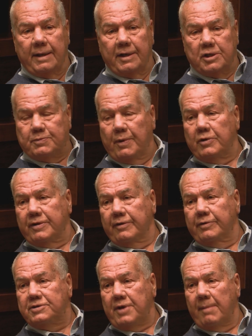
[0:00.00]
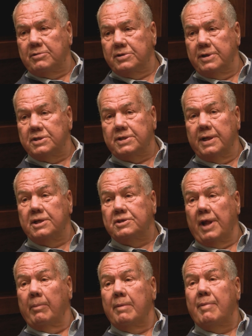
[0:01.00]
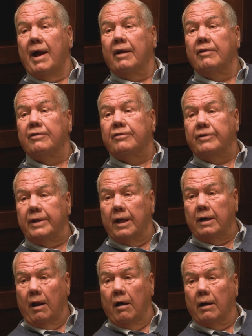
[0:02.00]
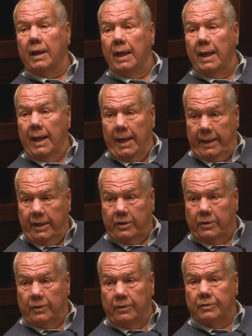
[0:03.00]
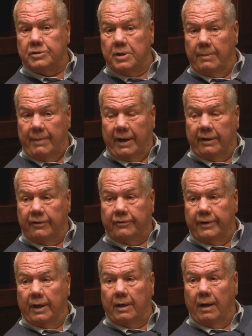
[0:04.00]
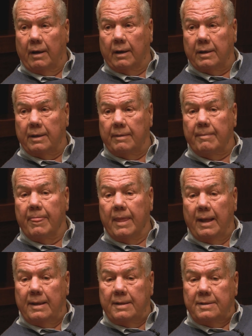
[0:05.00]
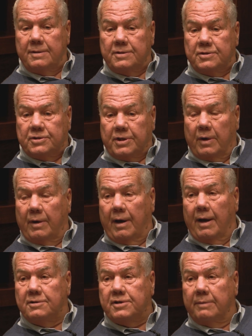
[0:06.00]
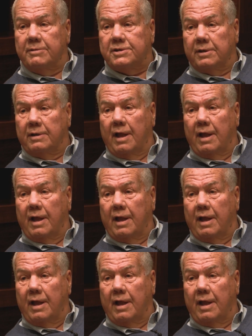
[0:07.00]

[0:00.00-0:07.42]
He spoke to the receptionist. He said, I'll be back at three o'clock. And he calls back at three o'clock. So I said, Mr.